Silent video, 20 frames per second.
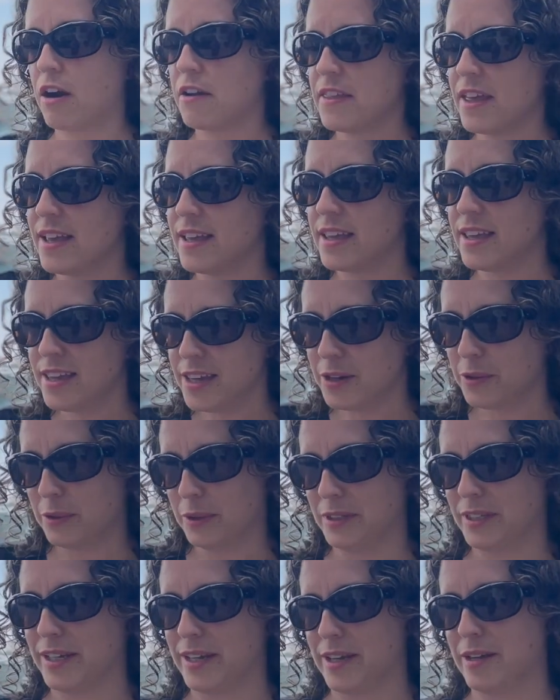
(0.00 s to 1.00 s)
Are they
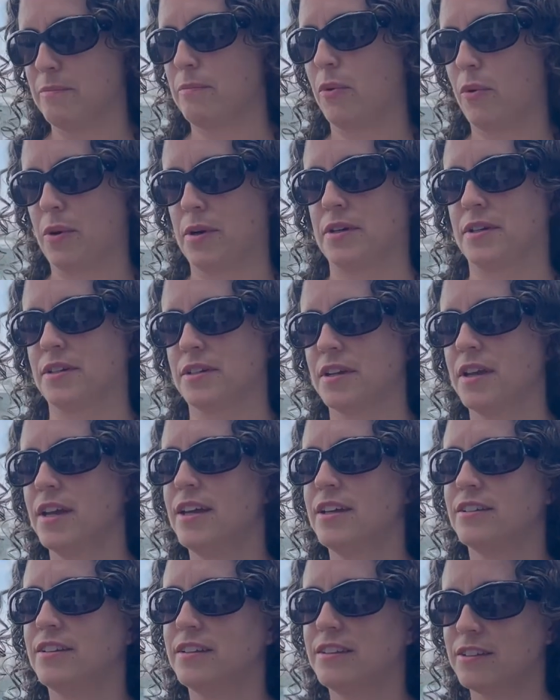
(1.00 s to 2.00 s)
equally important
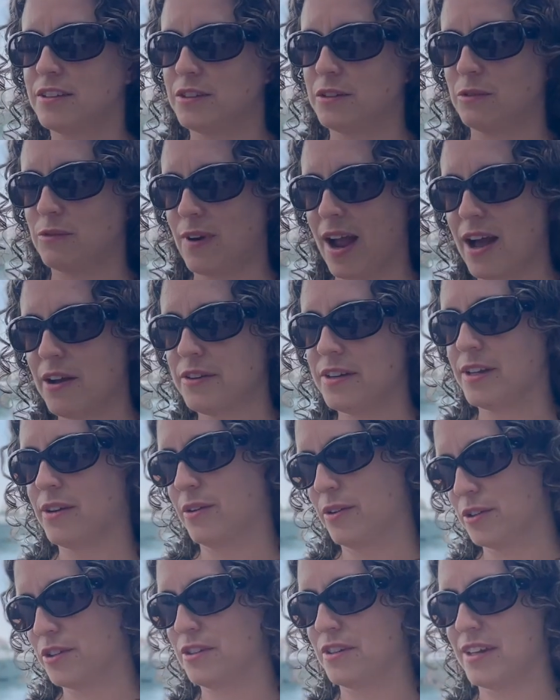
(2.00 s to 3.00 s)
to the surrounding
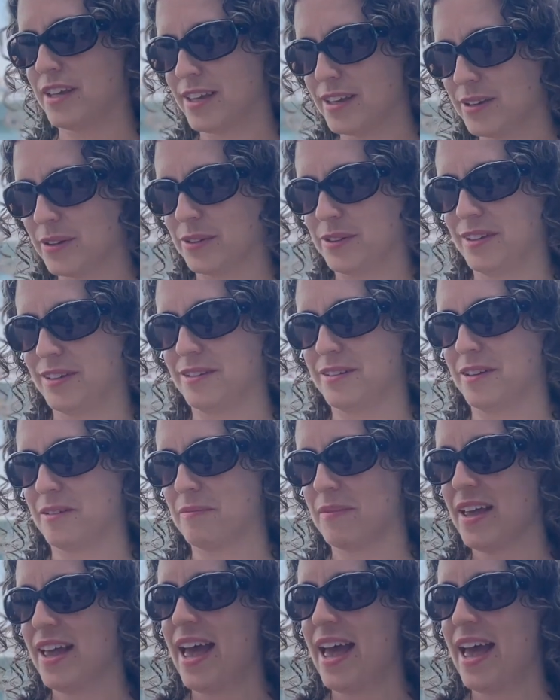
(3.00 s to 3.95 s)
ocean ecosystem?